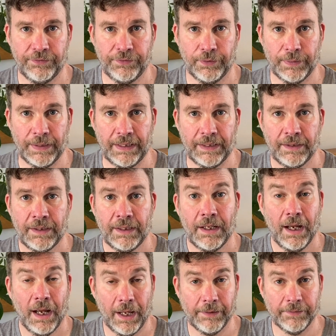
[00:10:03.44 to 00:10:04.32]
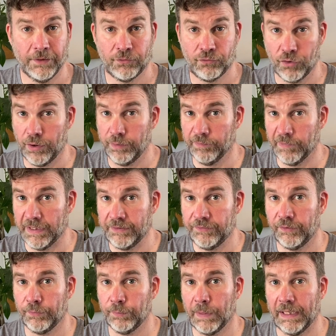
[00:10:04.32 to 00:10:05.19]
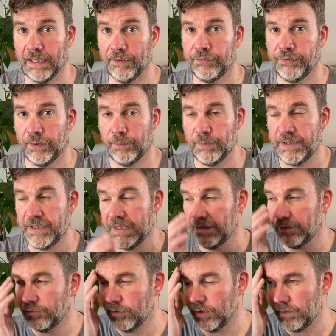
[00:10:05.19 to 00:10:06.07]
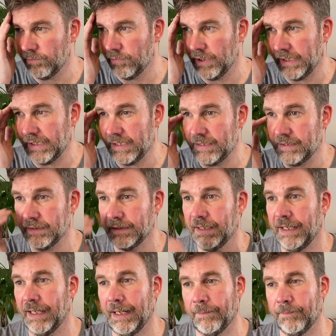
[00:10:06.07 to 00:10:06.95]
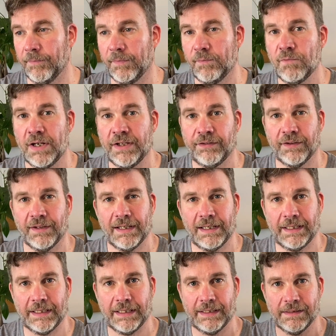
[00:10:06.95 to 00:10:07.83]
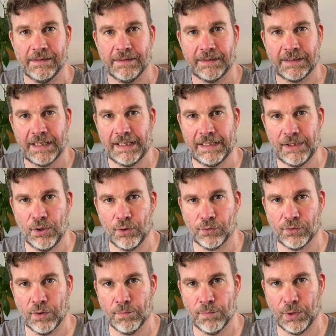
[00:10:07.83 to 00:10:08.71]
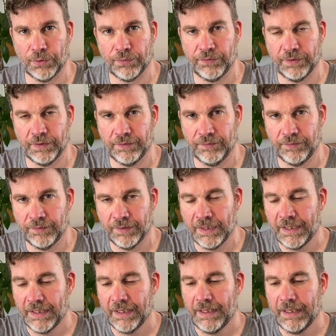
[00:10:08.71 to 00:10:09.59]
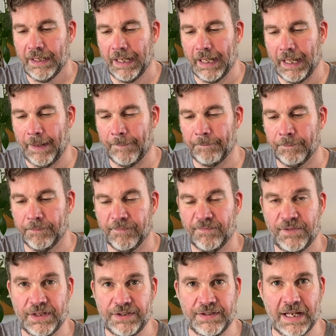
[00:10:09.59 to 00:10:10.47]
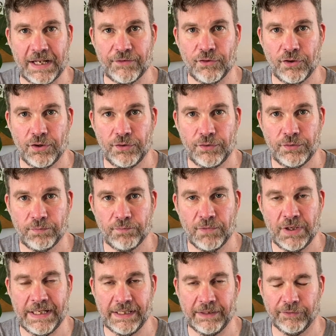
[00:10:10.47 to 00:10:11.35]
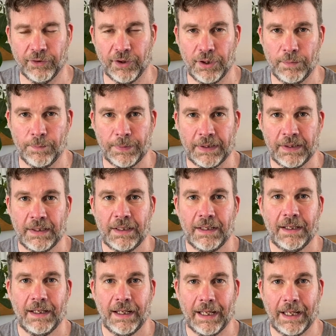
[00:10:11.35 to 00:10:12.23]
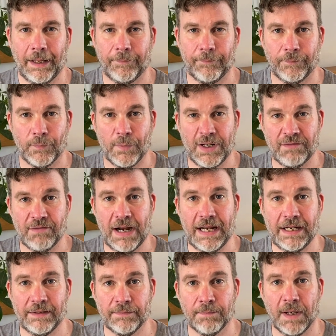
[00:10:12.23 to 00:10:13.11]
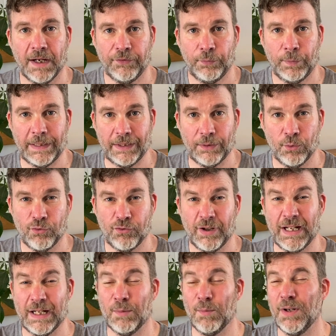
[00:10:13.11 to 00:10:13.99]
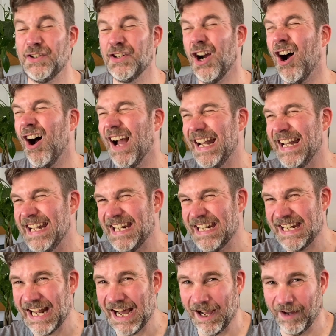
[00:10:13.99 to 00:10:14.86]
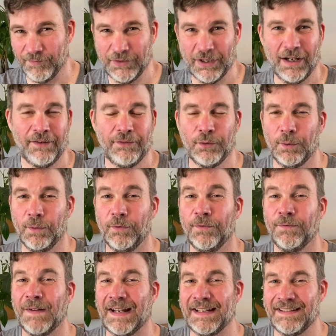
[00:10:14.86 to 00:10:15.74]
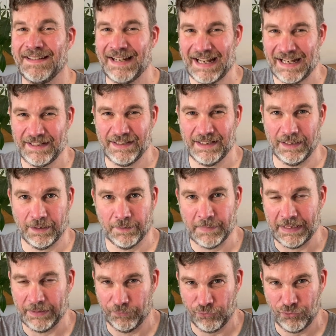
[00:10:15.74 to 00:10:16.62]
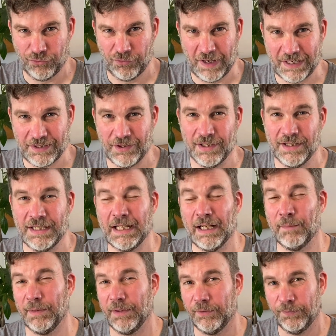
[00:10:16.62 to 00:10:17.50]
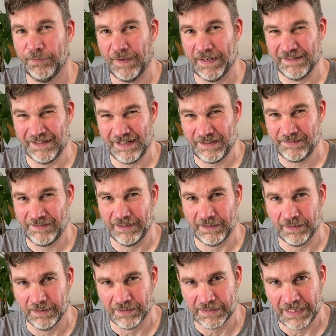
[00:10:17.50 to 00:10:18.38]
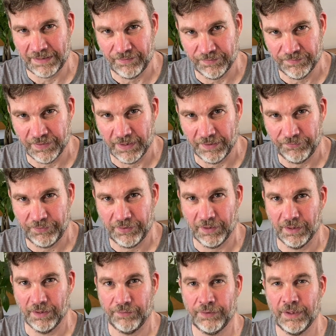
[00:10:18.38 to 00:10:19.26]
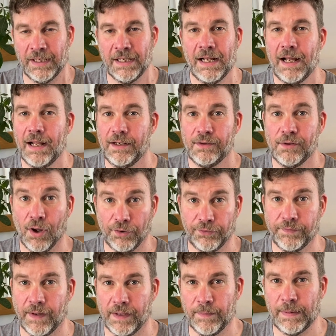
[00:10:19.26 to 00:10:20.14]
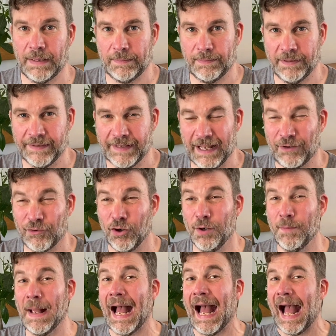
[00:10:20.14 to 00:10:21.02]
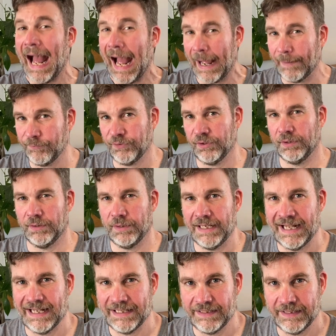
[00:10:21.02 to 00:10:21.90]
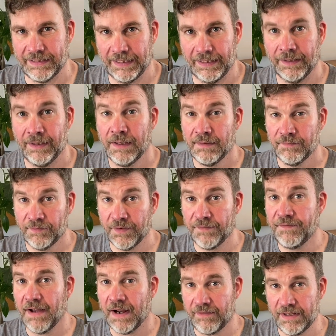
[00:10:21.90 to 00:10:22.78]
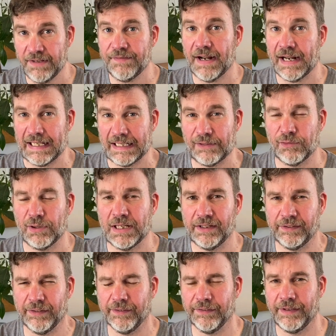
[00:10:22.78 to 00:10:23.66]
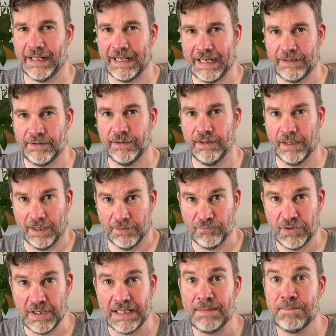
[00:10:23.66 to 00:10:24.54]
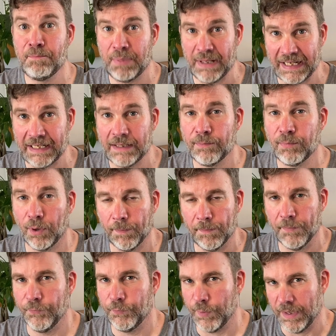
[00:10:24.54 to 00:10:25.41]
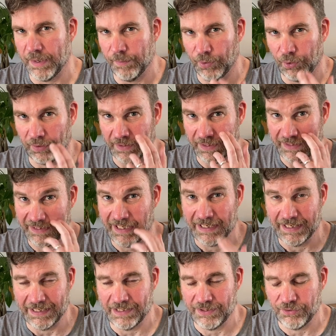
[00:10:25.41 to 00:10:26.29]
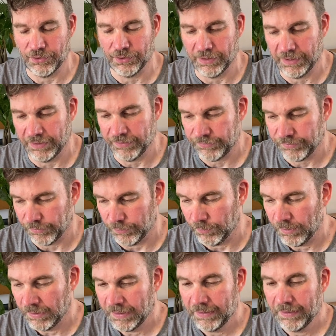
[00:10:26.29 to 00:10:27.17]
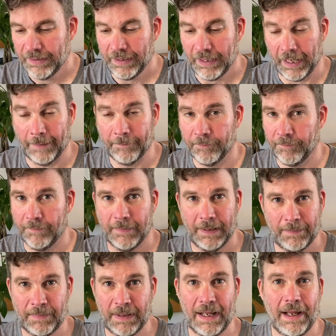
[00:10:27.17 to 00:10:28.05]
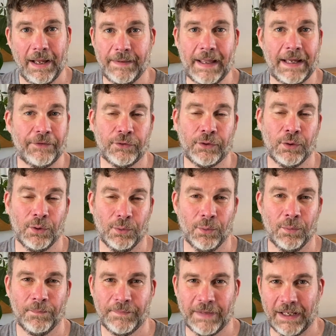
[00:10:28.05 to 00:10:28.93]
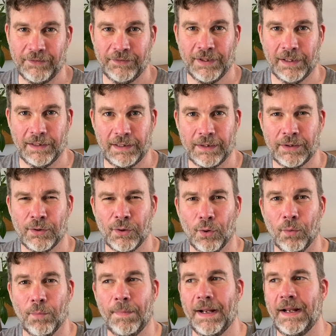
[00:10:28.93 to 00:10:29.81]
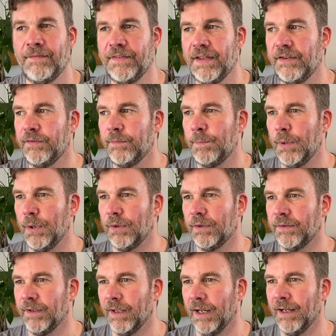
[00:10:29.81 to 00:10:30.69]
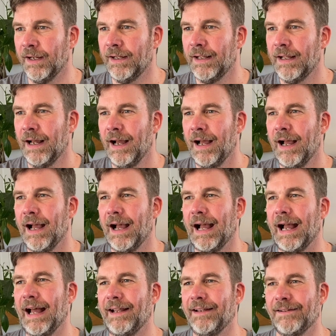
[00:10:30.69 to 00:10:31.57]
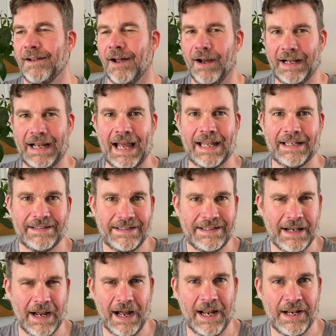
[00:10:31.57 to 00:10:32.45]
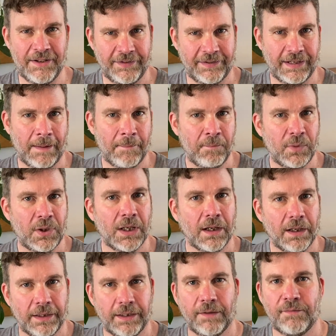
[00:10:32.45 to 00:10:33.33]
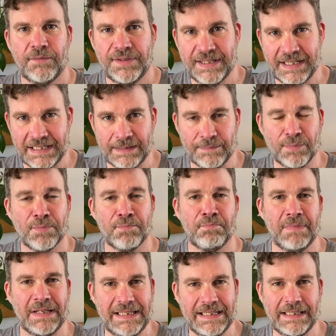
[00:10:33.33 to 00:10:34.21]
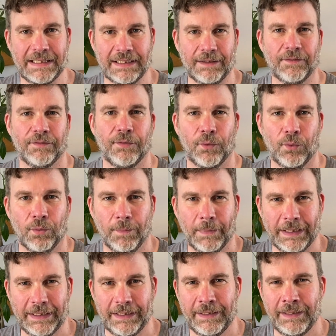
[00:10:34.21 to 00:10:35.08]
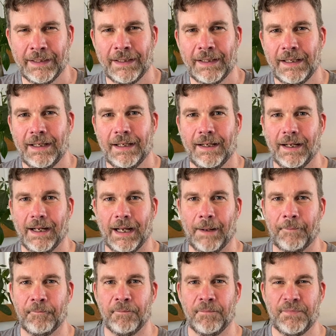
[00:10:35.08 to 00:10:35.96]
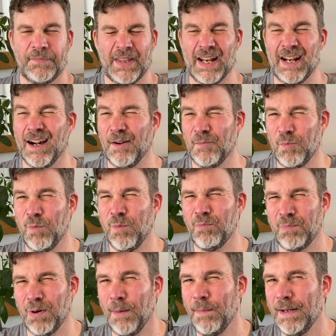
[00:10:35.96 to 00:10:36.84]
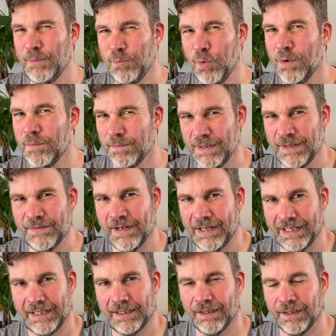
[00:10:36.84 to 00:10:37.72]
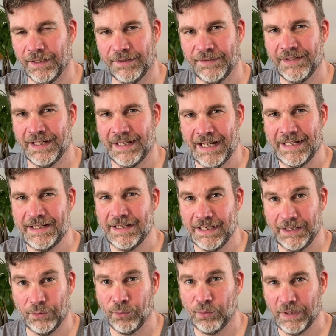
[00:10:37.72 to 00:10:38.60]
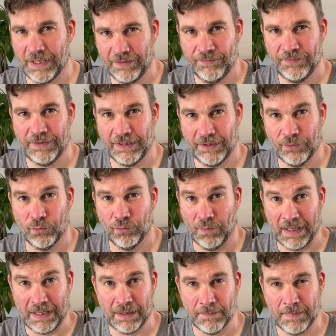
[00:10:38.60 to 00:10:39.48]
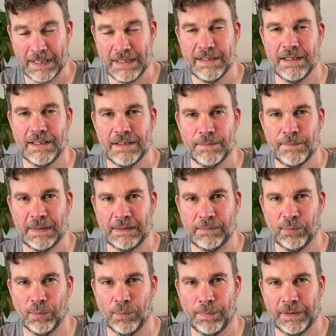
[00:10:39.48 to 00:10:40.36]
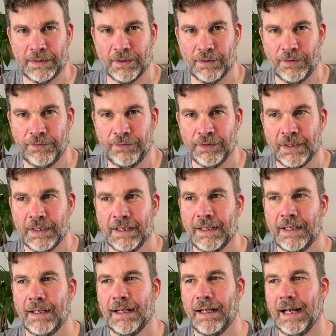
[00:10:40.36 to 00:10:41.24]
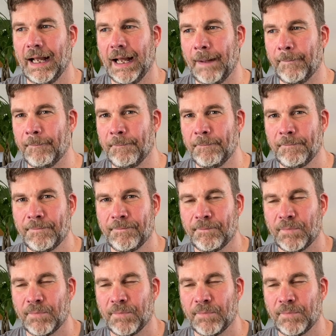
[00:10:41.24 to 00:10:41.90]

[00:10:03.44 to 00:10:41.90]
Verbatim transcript: to it. And group reads as well. So we did a group read um, recently in Kelly Hooked on Books' um, VC Andrews reading group. Um, we read My Sweet Audrina, which I loved. I thought it was fantastic. I mean, it was trashy as hell, but it was fantastic, and I gave it five stars. Lots of other people in that group absolutely hated it for very valid reasons. They had like really big problems with the book and didn't enjoy it at all. Um, and that's cool. That's totally cool. But if there's a book that like has had some kind of deep meaning for me, um, then I probably wouldn't be very inclined to lend it or gift it or recommend it to people because um,